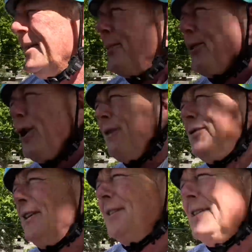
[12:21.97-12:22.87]

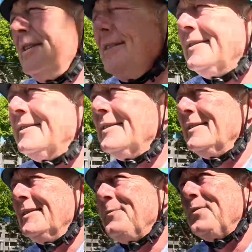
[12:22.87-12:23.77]
Perfect
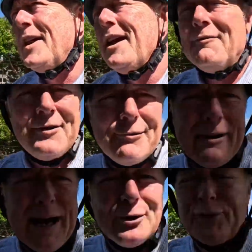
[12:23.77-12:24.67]
for the
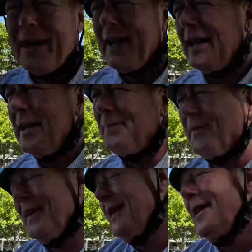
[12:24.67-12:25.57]
rail trailer,
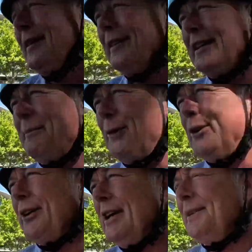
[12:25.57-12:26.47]
the
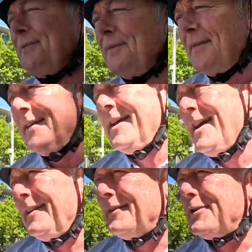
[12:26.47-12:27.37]
commuter,
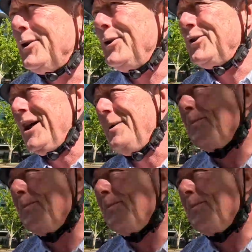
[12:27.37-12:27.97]
the scooter.